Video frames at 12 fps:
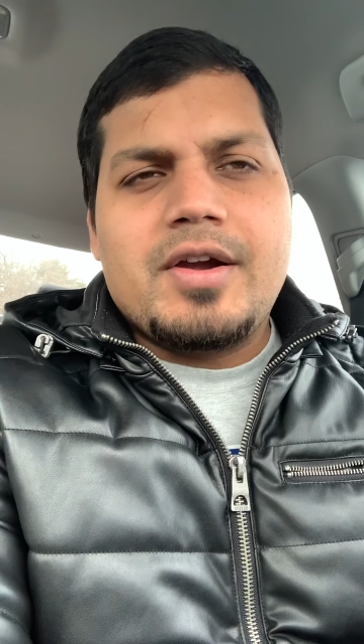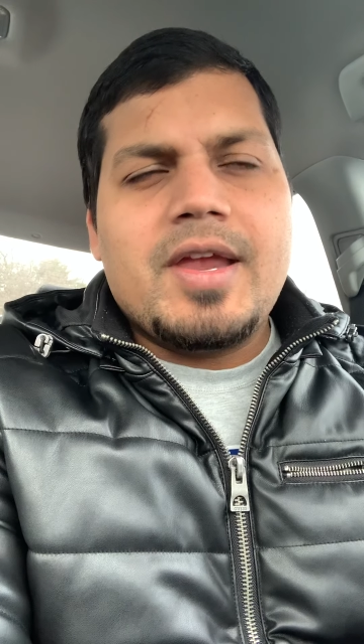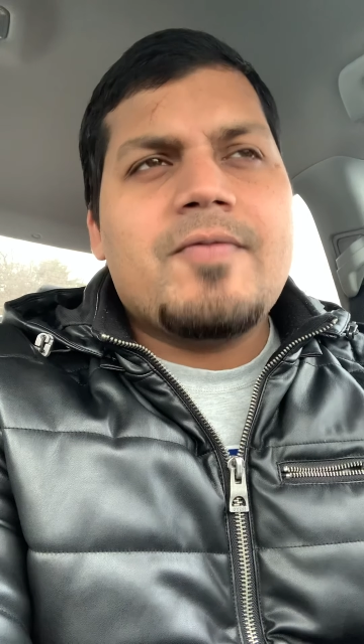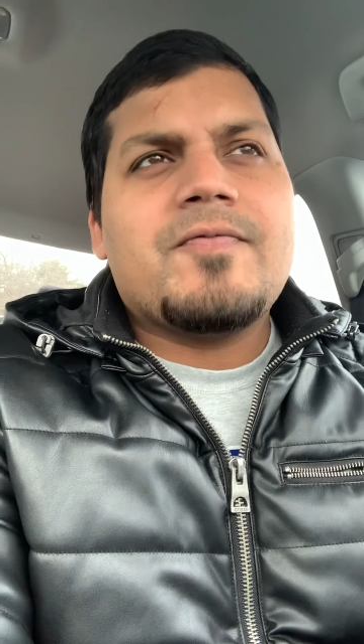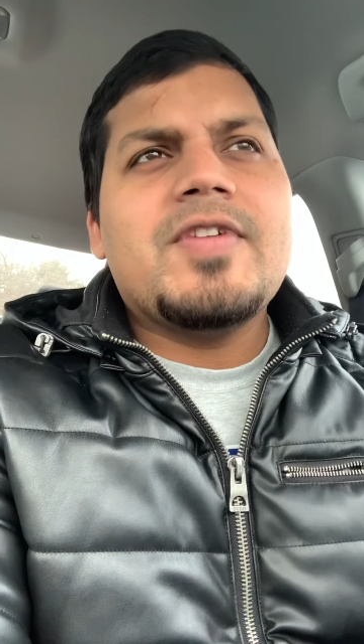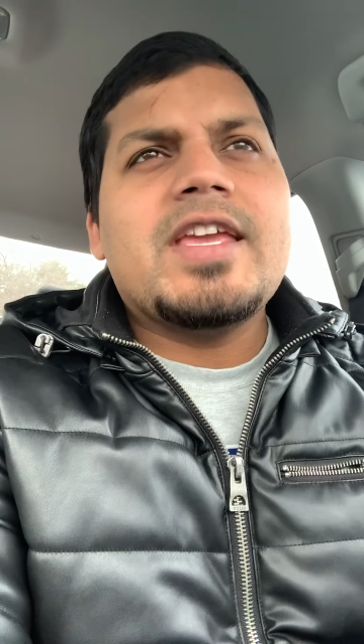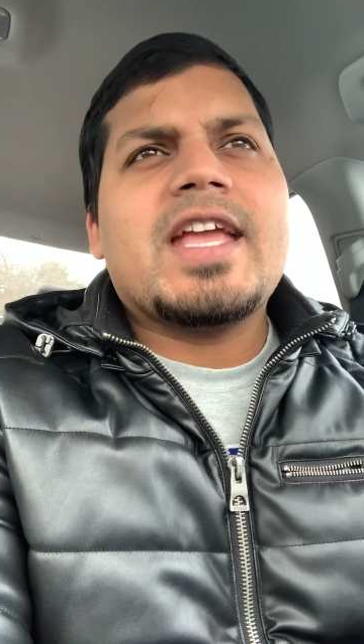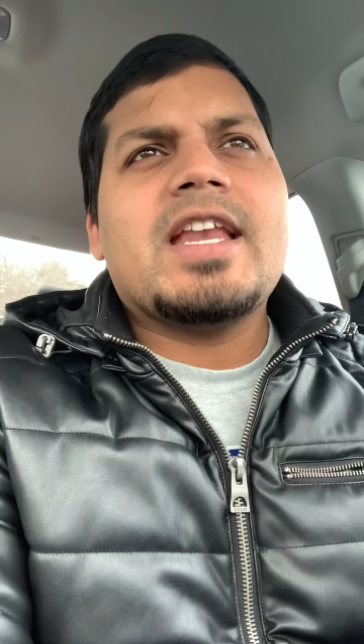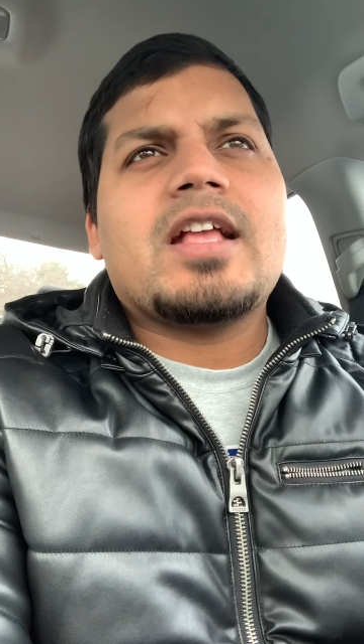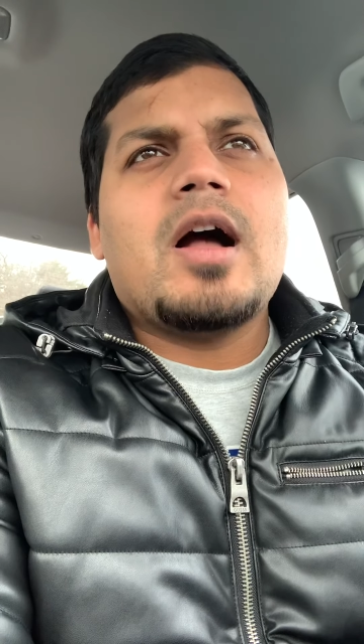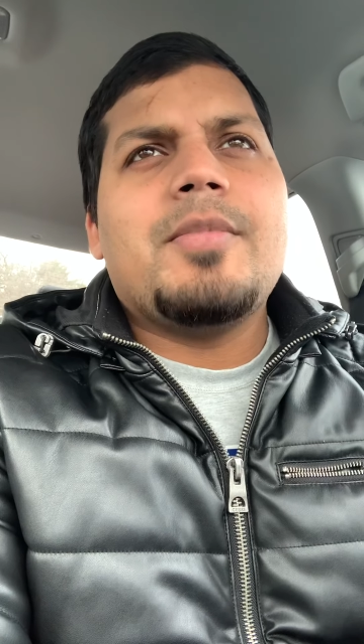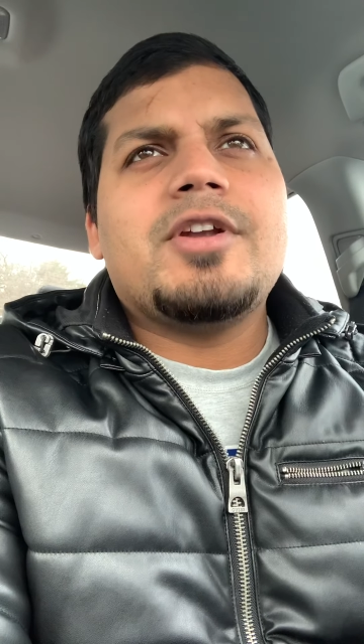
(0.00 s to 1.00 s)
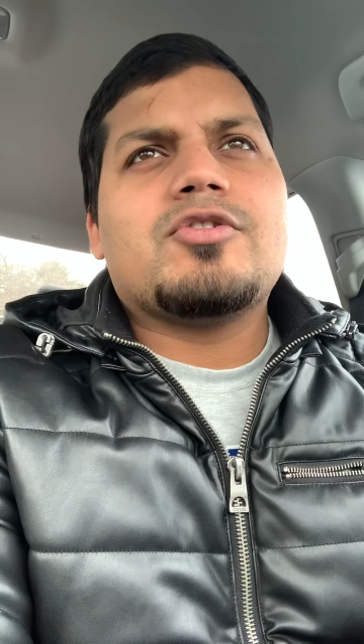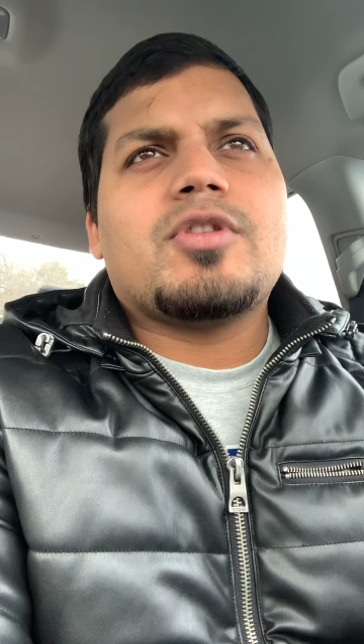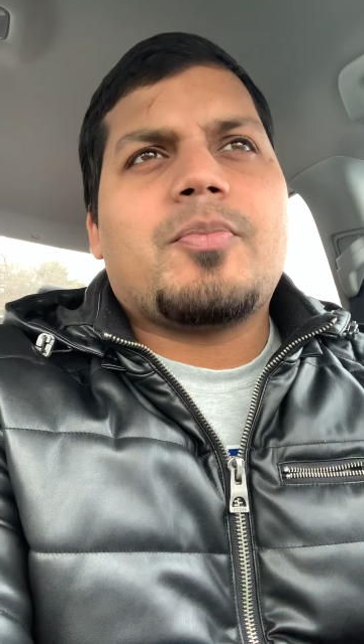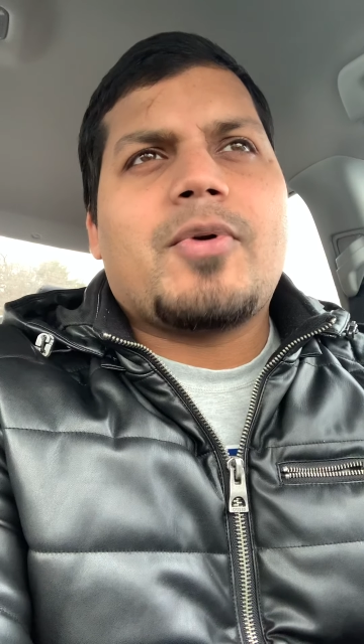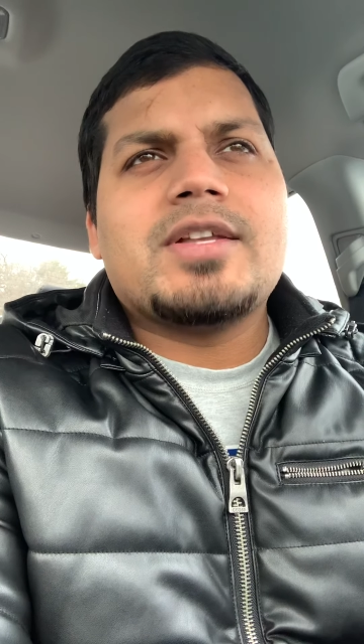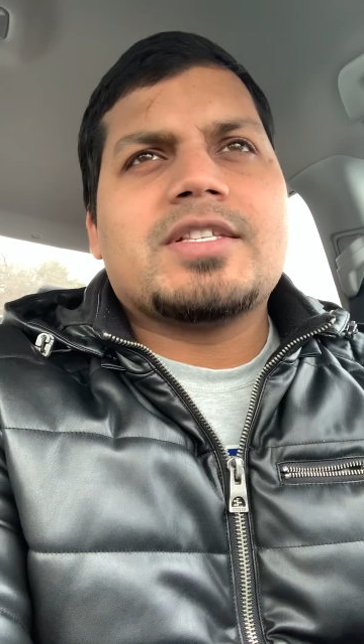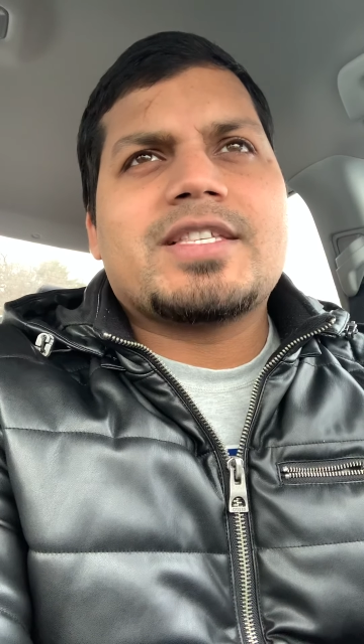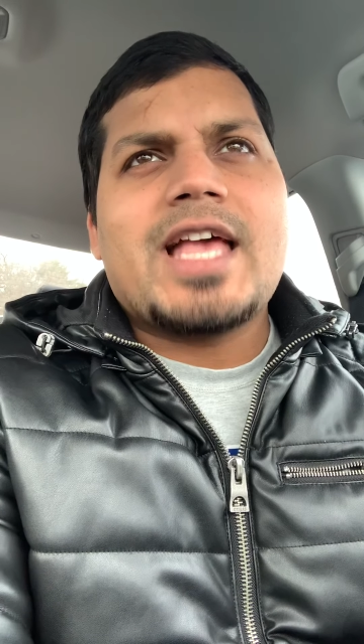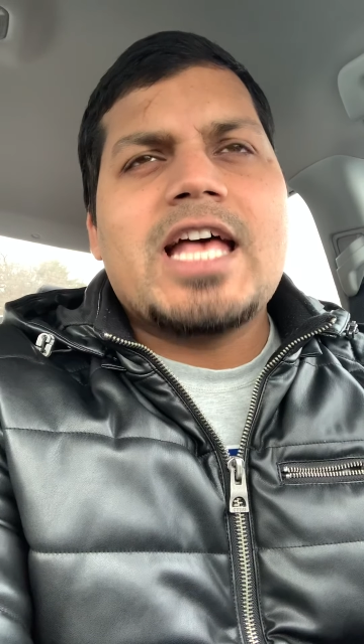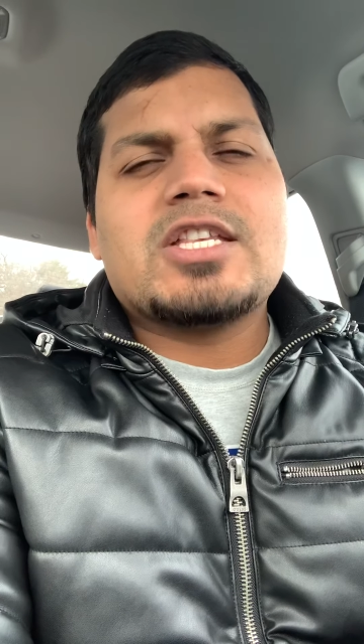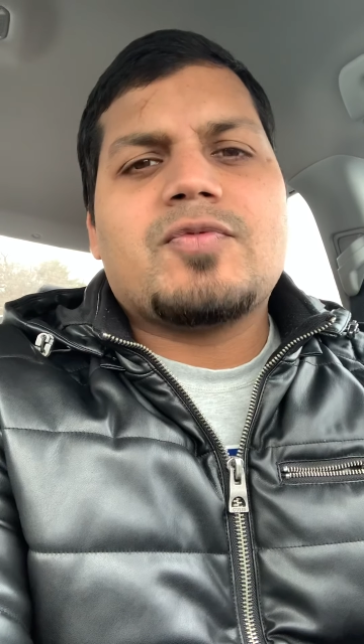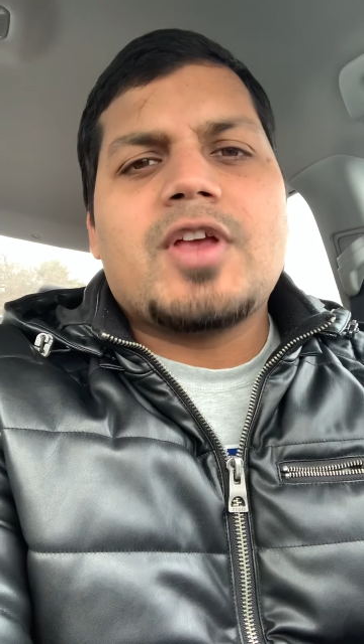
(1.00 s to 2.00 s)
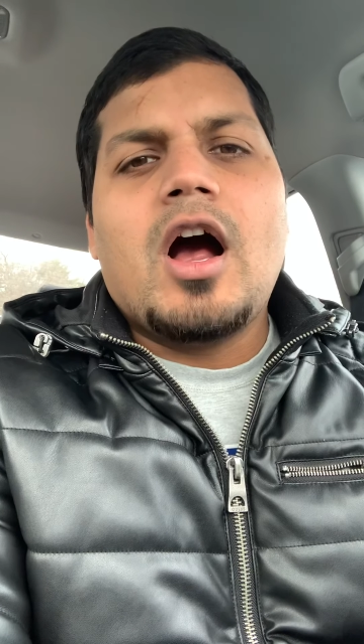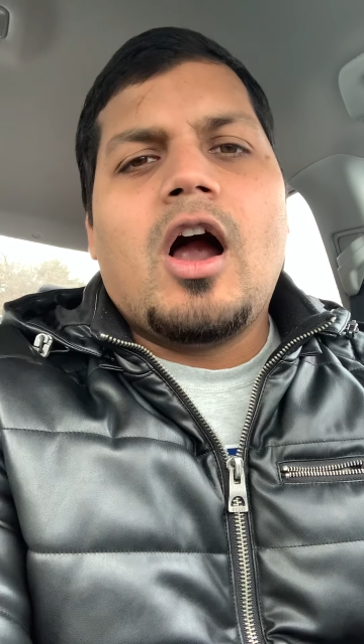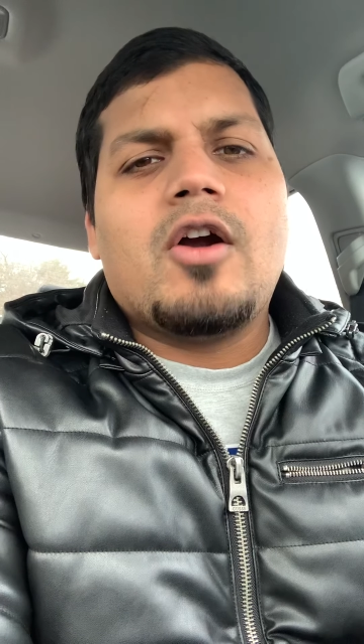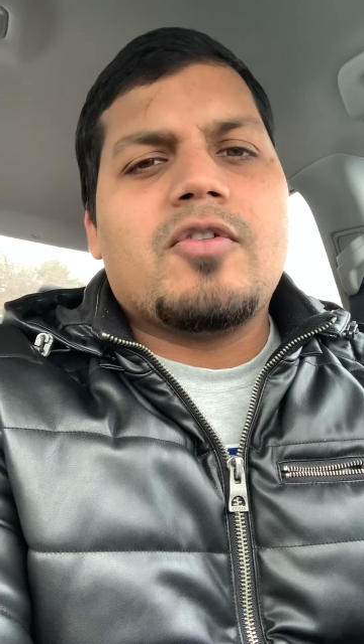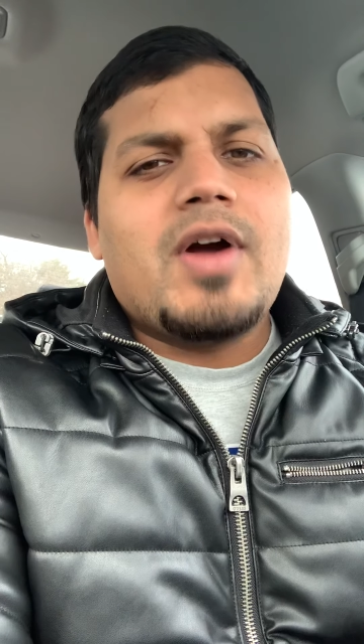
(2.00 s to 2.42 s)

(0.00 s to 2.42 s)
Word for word: If we can come into the presence as we are,